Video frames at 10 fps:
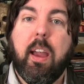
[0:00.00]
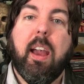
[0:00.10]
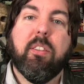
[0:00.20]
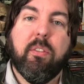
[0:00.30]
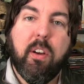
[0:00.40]

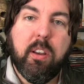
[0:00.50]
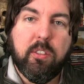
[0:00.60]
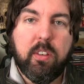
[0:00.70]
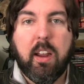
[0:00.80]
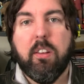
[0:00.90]
has a very
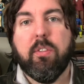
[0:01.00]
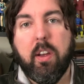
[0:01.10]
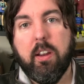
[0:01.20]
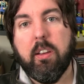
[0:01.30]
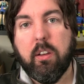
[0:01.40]

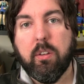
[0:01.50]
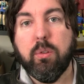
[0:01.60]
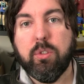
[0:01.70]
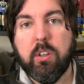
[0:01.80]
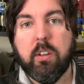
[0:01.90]
satisfying
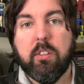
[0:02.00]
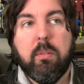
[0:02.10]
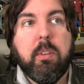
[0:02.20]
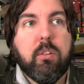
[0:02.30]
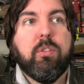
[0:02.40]
conclusion. Because,
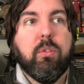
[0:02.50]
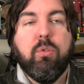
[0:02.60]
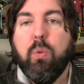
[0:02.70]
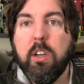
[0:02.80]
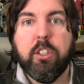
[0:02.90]
there's still
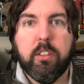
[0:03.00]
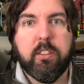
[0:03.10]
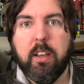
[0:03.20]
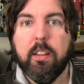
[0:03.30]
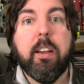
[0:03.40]
questions
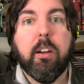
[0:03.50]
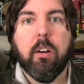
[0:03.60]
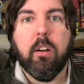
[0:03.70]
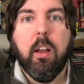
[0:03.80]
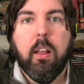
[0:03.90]
that
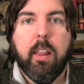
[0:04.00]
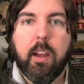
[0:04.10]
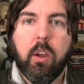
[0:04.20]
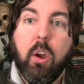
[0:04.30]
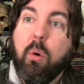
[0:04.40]
linger.
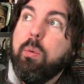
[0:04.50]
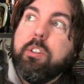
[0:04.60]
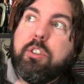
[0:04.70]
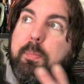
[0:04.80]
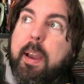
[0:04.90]
Like,
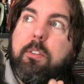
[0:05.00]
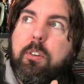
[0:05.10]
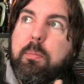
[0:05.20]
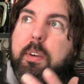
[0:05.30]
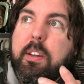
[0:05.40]
will
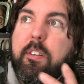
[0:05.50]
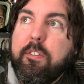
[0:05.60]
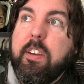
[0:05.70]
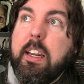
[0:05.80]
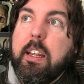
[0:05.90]
Spectre be
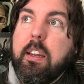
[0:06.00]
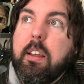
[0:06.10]
defeated?